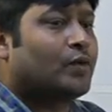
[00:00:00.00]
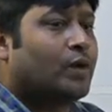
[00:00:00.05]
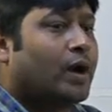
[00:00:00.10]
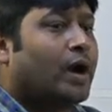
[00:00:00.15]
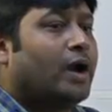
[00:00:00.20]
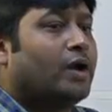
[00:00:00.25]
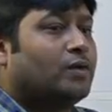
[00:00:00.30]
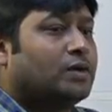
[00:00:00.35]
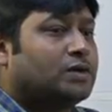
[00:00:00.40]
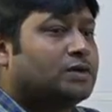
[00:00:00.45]

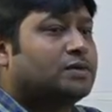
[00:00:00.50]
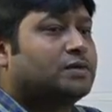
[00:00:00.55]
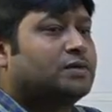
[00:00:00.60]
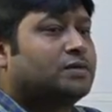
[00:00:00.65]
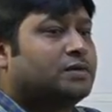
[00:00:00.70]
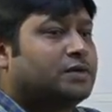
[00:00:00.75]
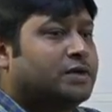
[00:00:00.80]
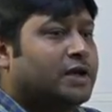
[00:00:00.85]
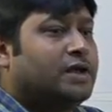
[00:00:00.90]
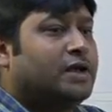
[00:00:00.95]
Okay, it
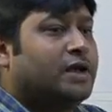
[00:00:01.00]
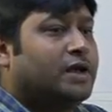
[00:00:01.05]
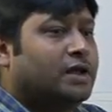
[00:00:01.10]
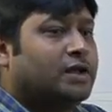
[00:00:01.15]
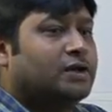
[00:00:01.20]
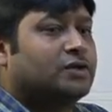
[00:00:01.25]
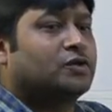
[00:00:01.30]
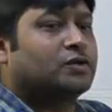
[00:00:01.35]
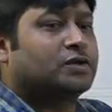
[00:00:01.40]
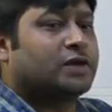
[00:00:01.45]
was changing
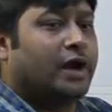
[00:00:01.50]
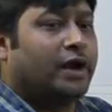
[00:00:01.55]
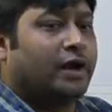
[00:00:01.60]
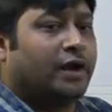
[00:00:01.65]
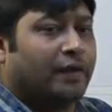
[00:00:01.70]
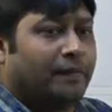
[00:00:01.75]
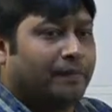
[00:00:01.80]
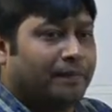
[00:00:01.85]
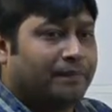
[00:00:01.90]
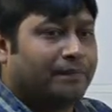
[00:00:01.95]
the
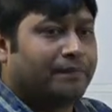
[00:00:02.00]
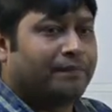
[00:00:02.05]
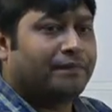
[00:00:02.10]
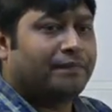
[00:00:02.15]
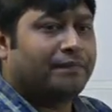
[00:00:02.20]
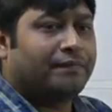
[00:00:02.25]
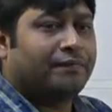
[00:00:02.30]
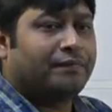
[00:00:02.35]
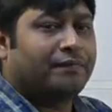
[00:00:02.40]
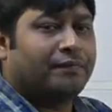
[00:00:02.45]
society,
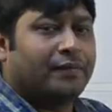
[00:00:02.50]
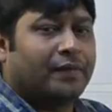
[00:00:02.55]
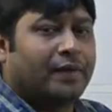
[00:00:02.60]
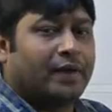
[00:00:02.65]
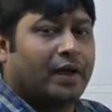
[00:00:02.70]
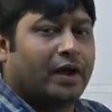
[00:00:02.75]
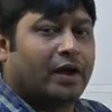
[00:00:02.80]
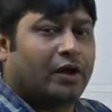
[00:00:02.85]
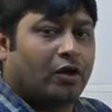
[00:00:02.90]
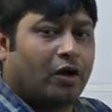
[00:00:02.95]

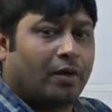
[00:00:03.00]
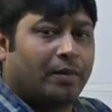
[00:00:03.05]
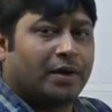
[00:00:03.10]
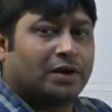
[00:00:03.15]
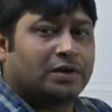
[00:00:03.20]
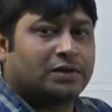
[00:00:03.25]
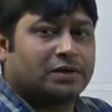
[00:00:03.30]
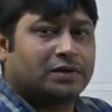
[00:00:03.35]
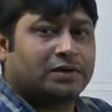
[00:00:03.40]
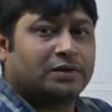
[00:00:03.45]

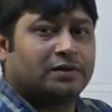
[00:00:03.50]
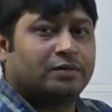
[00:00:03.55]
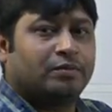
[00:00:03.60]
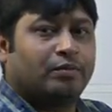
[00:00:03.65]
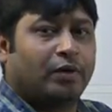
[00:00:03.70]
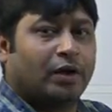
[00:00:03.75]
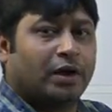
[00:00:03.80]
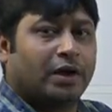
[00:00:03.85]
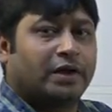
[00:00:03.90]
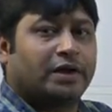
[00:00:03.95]
economics,
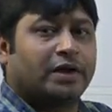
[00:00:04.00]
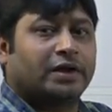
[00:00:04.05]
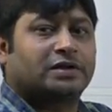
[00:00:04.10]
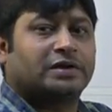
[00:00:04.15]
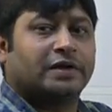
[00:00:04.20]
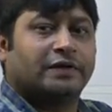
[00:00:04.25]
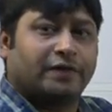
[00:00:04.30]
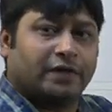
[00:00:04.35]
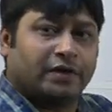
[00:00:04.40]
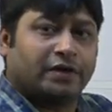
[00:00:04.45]

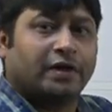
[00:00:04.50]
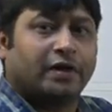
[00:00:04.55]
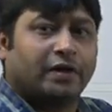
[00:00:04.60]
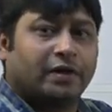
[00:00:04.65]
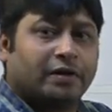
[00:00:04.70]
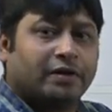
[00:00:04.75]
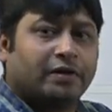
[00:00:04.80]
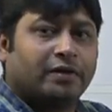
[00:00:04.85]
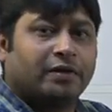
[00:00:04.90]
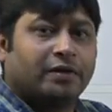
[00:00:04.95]
politics,
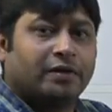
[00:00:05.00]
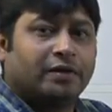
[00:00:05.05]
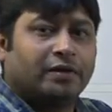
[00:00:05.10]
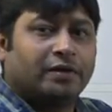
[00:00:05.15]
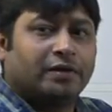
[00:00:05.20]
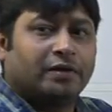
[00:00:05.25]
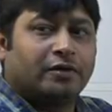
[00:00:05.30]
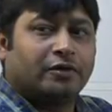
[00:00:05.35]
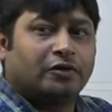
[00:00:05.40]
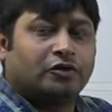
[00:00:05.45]
everything.
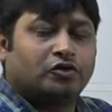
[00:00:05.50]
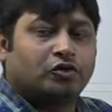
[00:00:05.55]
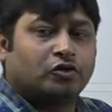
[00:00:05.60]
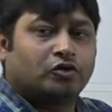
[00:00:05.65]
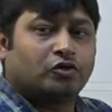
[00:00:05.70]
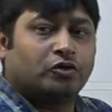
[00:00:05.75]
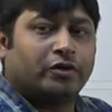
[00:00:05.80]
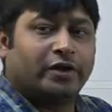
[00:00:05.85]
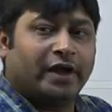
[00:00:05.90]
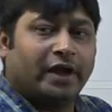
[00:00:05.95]

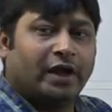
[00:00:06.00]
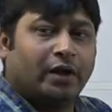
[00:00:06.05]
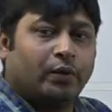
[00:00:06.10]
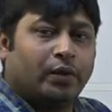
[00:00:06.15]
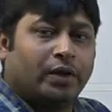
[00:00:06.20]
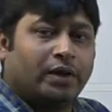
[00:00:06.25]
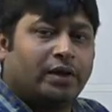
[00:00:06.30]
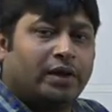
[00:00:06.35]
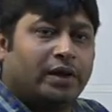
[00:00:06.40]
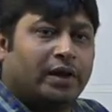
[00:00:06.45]
So to deal
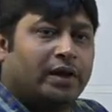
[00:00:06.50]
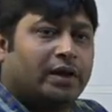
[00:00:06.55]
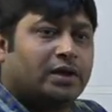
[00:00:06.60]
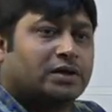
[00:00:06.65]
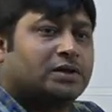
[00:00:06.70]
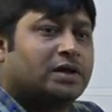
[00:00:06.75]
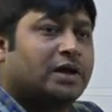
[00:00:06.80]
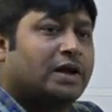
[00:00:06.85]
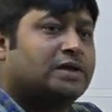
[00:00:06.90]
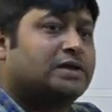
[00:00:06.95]
with the
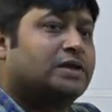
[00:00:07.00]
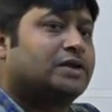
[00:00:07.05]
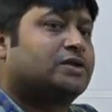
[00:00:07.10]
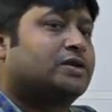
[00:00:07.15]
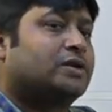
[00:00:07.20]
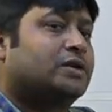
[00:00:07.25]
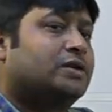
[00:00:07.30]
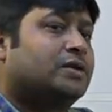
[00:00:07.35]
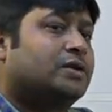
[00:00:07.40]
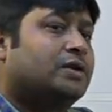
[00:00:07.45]

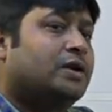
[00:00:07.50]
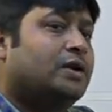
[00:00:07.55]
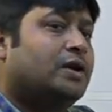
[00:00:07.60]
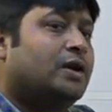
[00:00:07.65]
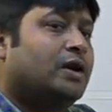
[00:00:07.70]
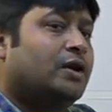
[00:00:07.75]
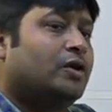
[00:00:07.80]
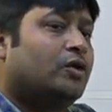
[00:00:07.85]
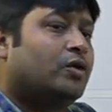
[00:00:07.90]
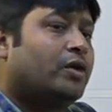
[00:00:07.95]
industrialization,
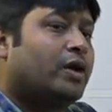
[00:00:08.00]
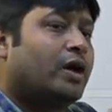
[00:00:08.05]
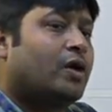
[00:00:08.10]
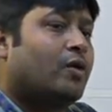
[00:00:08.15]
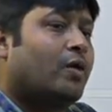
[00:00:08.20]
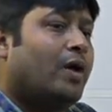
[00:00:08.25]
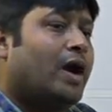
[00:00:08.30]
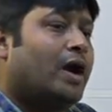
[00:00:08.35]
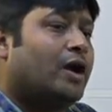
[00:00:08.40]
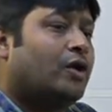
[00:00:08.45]
you
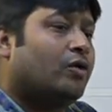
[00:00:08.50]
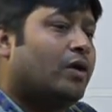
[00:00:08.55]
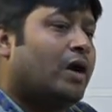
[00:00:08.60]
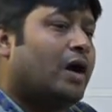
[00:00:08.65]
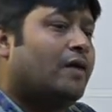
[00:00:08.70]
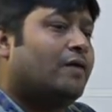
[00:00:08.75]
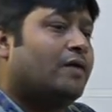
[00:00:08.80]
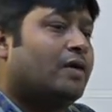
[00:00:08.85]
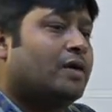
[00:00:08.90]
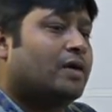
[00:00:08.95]
require to
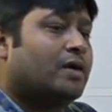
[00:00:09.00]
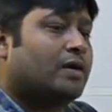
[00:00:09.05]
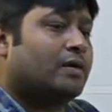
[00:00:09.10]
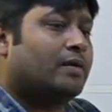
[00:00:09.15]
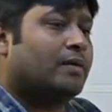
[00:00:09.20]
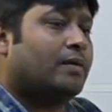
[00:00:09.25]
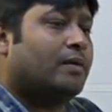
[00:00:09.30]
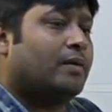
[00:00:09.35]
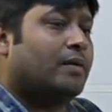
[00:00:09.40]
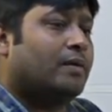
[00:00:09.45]
have
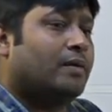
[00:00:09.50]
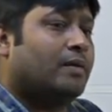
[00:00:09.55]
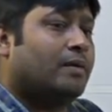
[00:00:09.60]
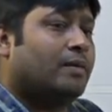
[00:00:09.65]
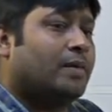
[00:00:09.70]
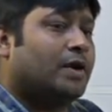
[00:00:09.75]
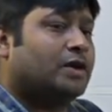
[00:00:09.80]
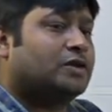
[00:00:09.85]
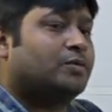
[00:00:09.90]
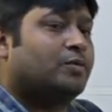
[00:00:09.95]

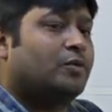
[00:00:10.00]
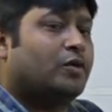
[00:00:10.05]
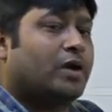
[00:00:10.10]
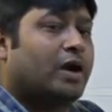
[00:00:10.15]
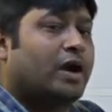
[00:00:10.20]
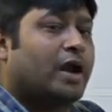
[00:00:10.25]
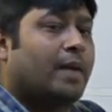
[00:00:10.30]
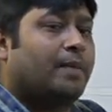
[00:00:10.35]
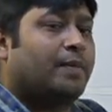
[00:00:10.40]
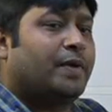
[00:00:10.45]
a much more
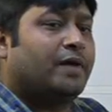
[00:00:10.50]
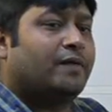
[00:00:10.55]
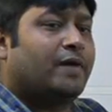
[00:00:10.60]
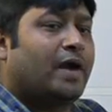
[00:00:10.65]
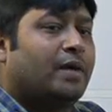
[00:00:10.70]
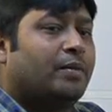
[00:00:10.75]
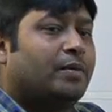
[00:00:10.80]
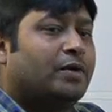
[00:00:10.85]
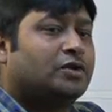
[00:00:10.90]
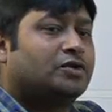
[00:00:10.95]
adaptive
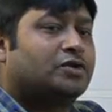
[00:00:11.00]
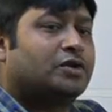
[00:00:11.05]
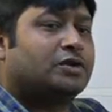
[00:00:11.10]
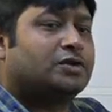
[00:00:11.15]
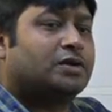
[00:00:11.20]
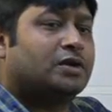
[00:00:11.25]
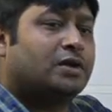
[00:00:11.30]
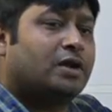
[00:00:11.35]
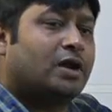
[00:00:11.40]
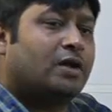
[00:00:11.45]

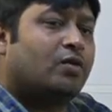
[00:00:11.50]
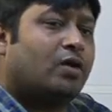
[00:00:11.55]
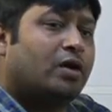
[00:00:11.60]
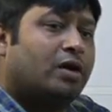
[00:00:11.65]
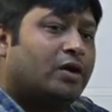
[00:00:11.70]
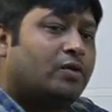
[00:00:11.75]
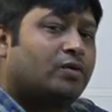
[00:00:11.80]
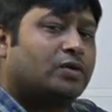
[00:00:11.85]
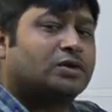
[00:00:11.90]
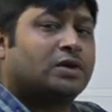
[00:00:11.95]
administration than
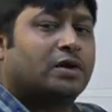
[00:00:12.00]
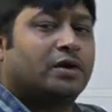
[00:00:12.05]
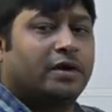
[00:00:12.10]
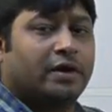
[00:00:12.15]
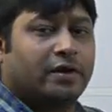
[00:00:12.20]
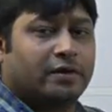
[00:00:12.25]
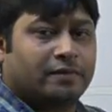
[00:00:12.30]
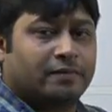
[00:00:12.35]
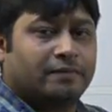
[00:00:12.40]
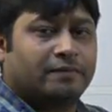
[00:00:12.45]
what it was
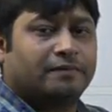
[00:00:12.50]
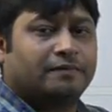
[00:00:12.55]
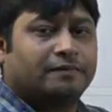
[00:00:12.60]
earlier.